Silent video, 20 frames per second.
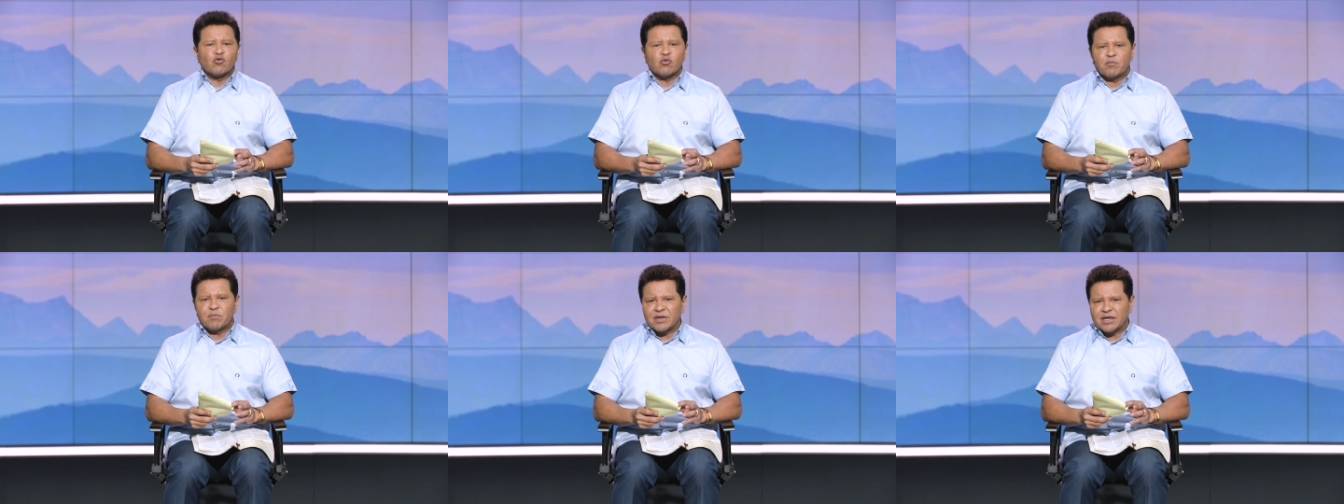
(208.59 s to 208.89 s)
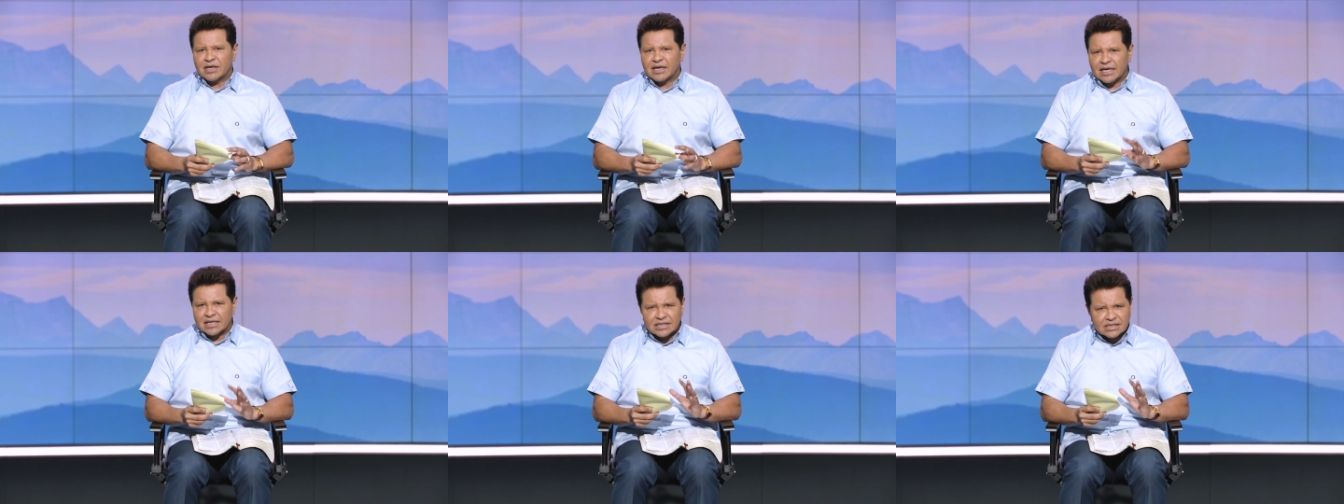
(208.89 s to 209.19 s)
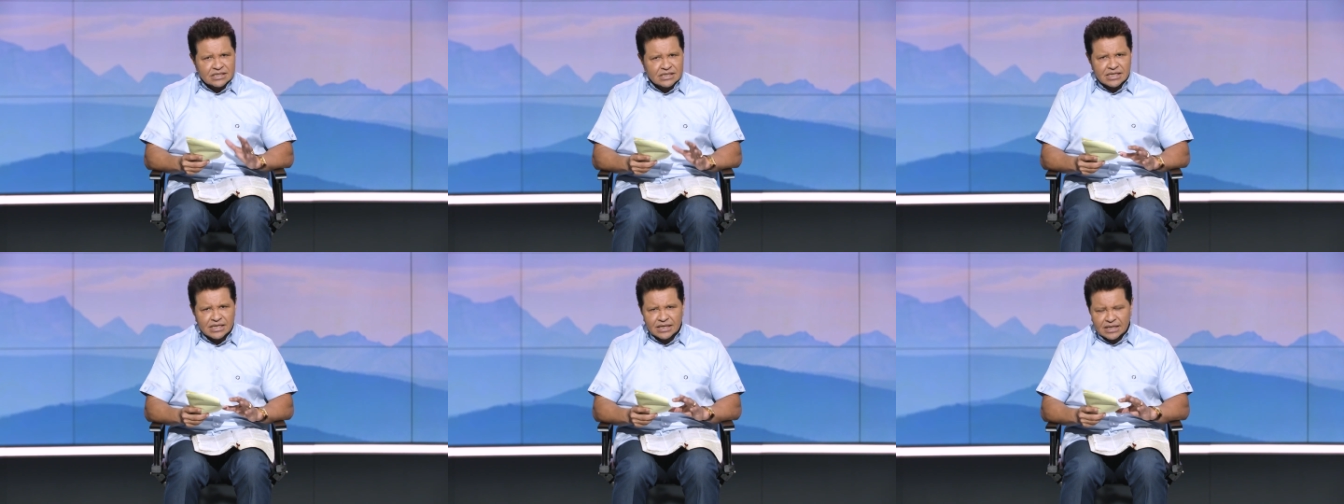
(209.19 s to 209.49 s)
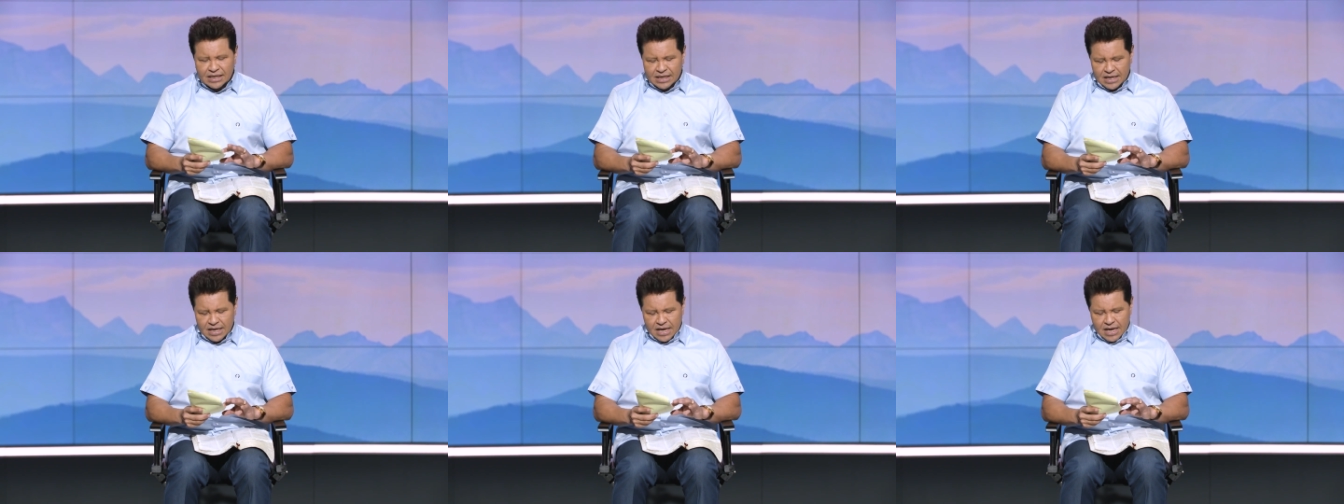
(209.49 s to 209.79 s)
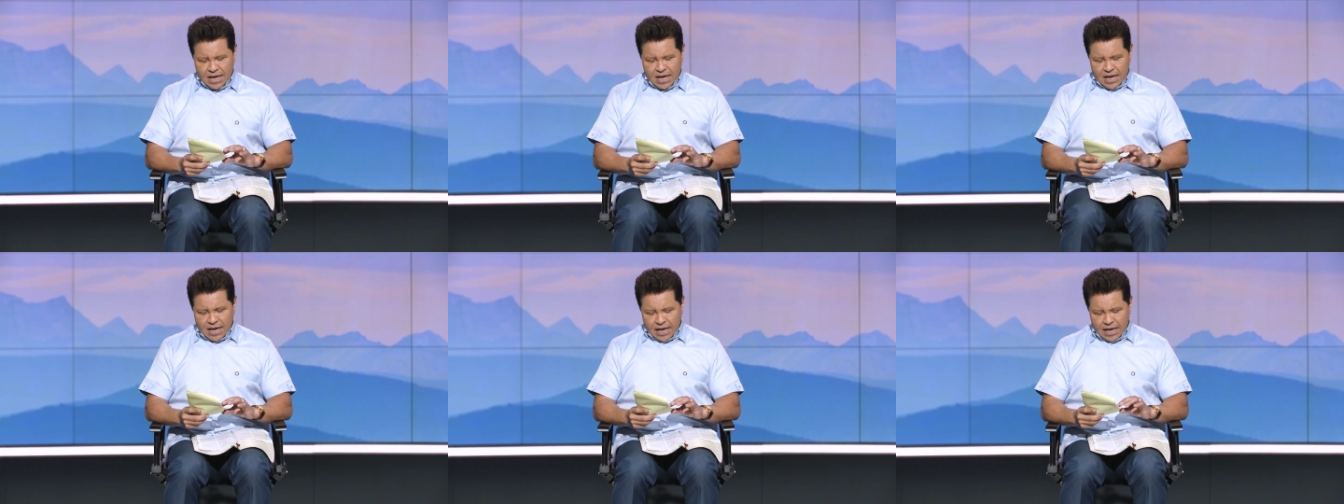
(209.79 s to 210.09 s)
will be get sick
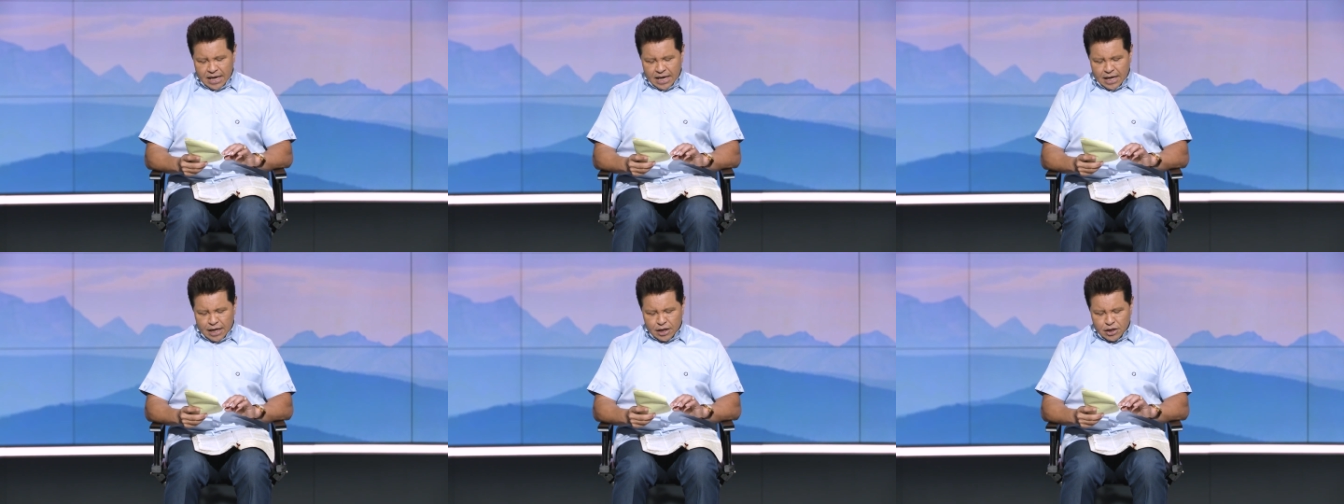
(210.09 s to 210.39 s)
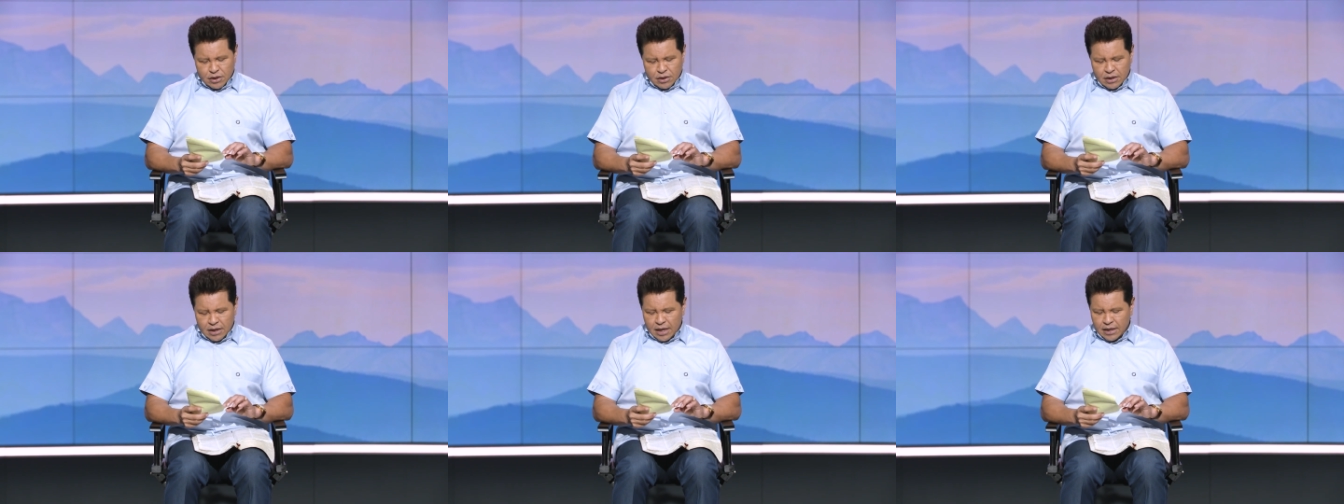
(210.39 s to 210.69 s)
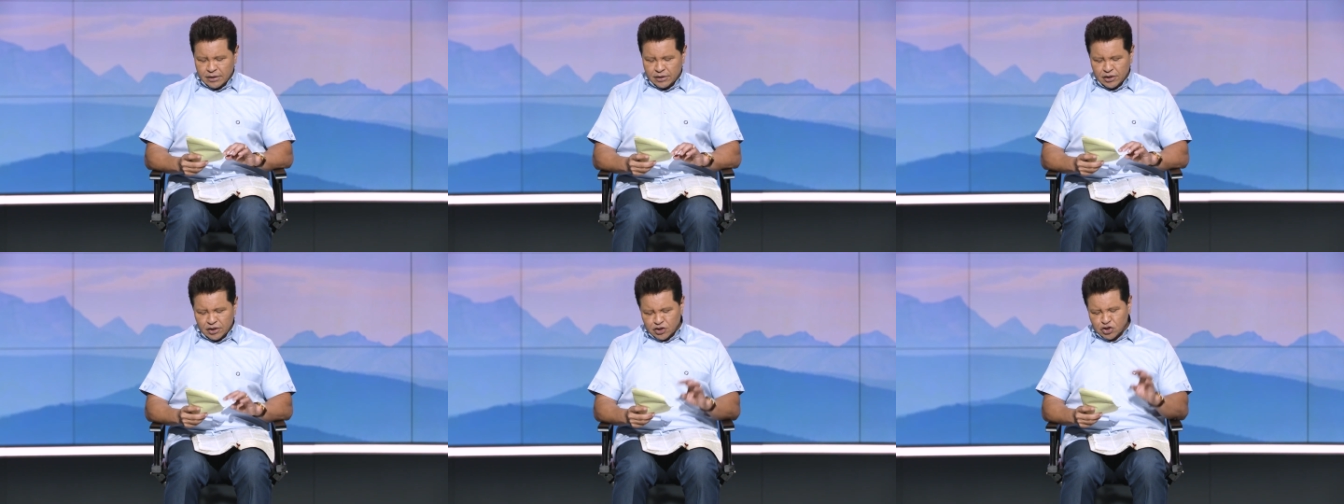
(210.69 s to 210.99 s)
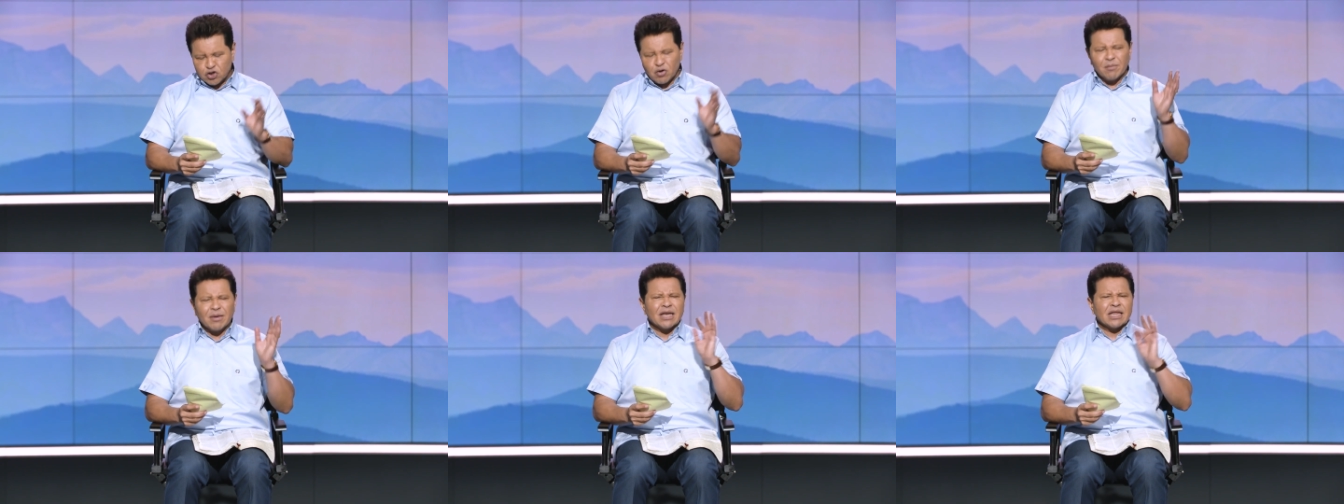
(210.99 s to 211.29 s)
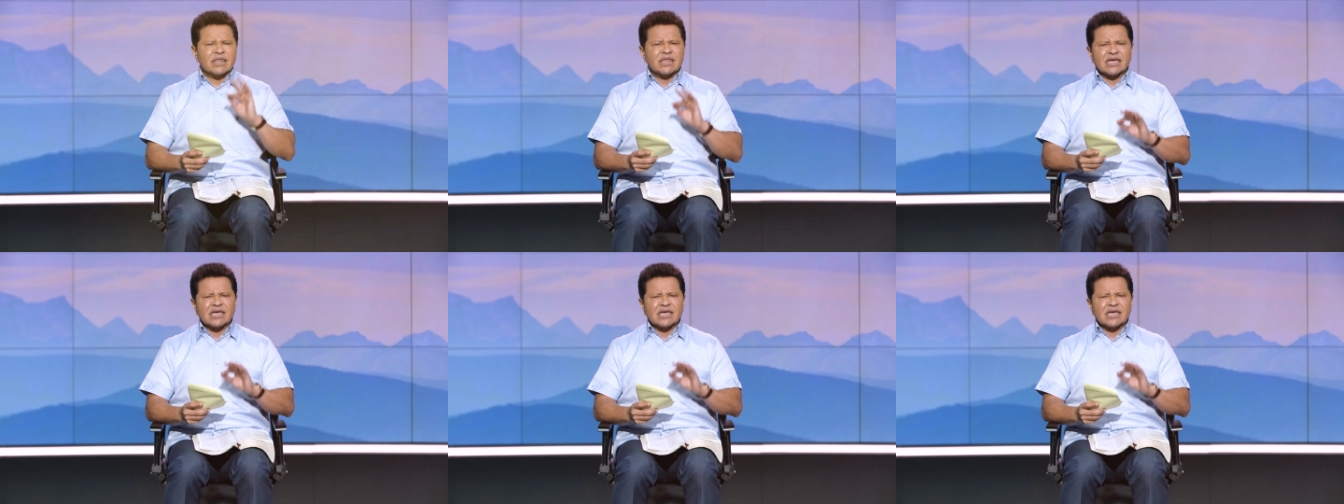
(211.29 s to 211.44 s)
and and there's so many